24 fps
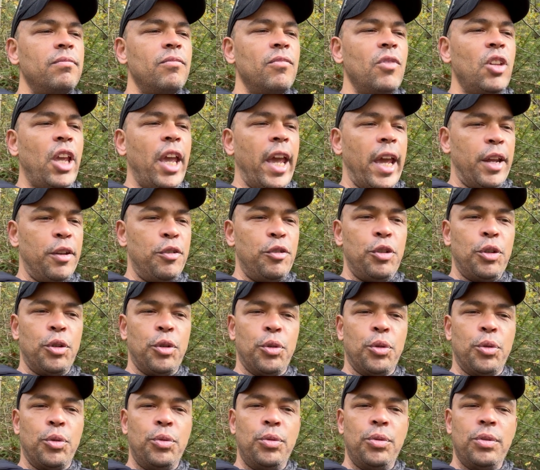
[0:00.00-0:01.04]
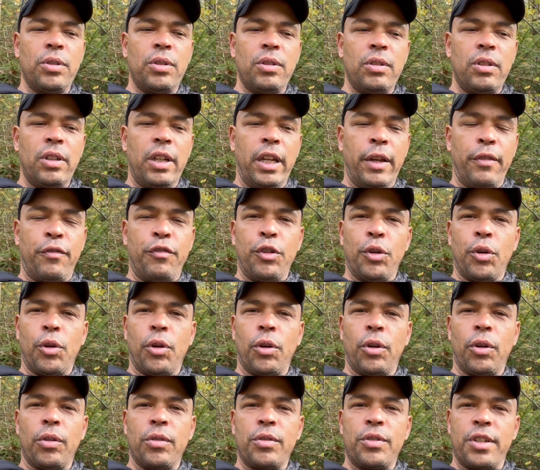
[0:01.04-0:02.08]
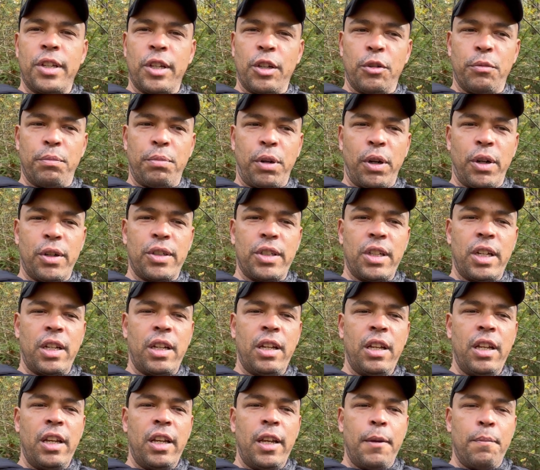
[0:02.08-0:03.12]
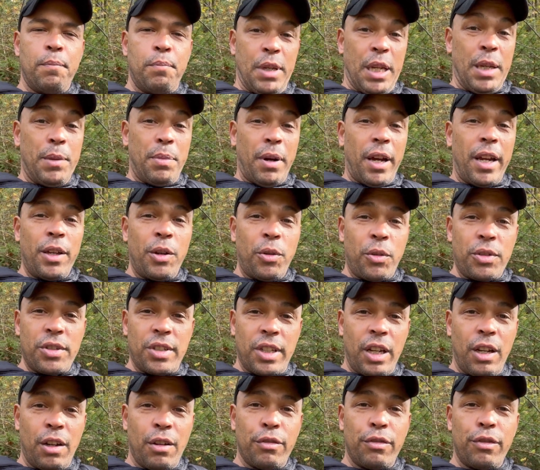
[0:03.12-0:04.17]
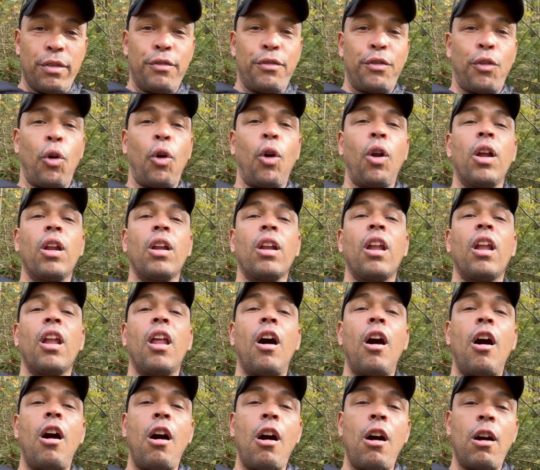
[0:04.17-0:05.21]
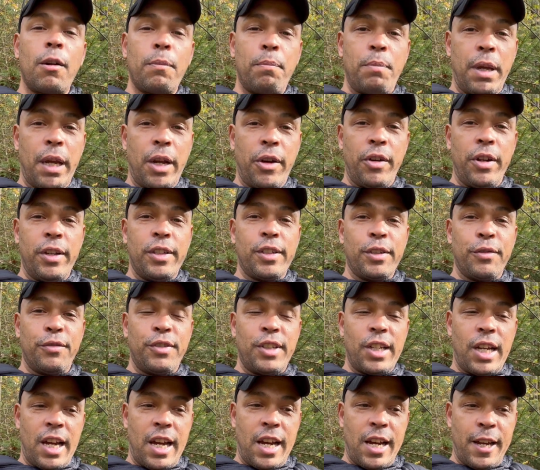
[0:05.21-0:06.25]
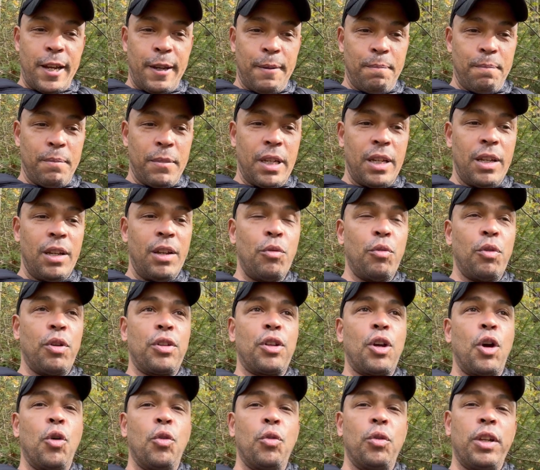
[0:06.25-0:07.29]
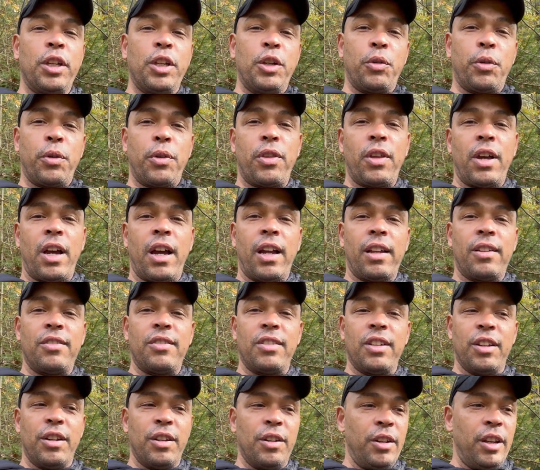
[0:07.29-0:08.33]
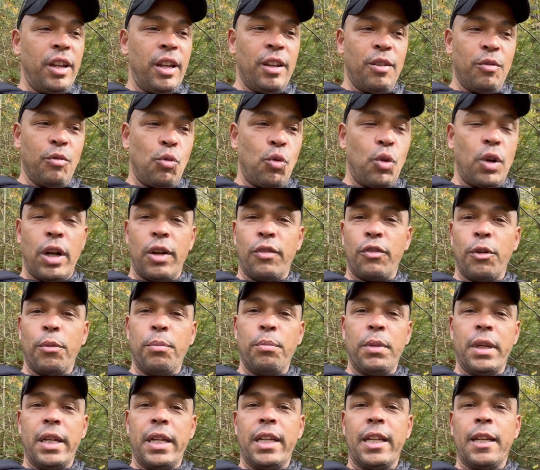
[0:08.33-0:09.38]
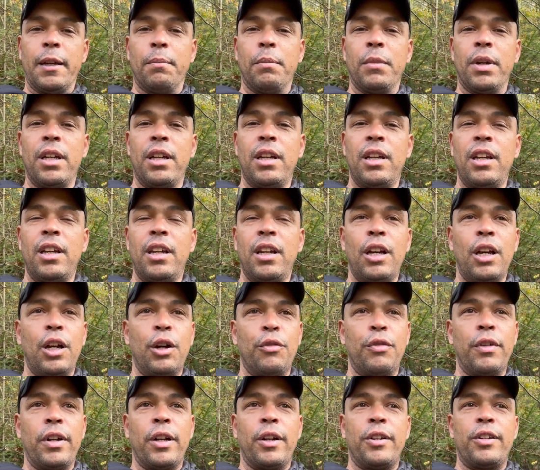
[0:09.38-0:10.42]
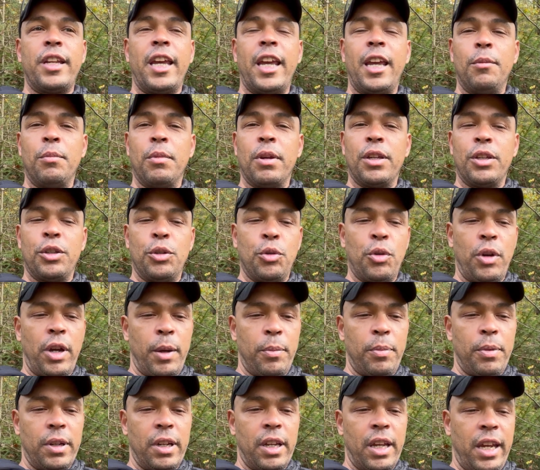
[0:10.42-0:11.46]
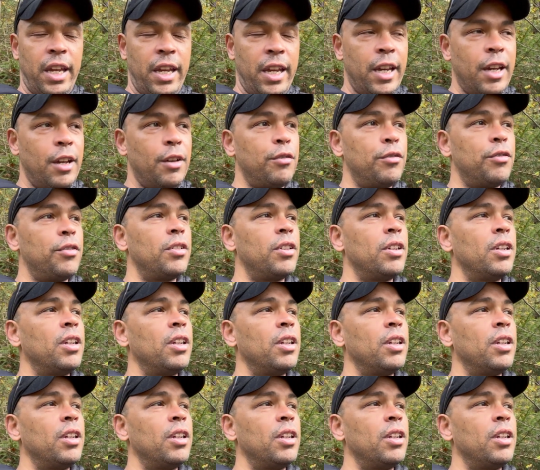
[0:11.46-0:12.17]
can you, if you're a single person, be by yourself for long periods of time with only your thoughts and, and whatever medium of entertainment you happen to have?